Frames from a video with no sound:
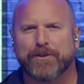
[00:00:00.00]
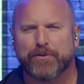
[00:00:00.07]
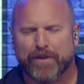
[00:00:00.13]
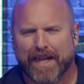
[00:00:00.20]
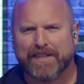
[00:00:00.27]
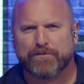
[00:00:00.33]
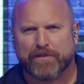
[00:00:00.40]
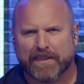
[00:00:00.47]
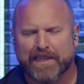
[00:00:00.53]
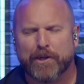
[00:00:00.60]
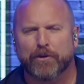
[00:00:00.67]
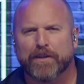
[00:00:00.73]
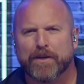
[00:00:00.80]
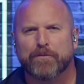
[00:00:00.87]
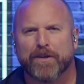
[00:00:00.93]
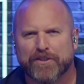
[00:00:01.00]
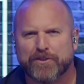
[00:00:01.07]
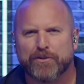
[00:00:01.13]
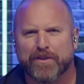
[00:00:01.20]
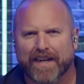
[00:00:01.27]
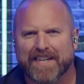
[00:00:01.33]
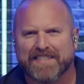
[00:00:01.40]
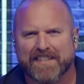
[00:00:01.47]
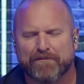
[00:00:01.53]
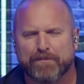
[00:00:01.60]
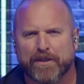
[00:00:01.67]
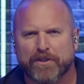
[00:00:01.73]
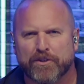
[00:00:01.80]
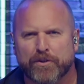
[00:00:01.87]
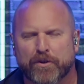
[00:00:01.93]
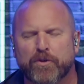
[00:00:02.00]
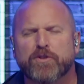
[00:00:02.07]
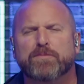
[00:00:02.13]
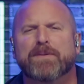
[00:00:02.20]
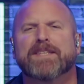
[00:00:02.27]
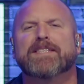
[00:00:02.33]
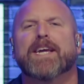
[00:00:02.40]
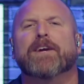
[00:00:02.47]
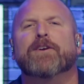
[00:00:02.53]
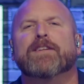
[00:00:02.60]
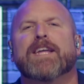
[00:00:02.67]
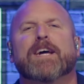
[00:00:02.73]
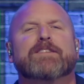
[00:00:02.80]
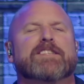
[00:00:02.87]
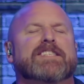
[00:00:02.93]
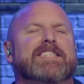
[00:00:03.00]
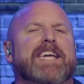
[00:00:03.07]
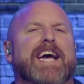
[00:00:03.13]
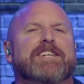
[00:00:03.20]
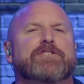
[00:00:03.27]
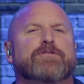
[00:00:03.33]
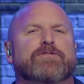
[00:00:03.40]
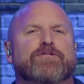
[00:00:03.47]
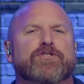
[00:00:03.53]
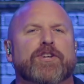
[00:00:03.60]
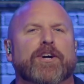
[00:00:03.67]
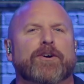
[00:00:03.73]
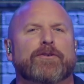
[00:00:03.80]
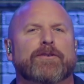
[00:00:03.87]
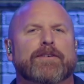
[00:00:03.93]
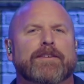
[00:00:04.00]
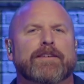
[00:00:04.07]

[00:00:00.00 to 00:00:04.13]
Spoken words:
That's literally what you guys have been doing. Who's been tearing down the statues, Joe?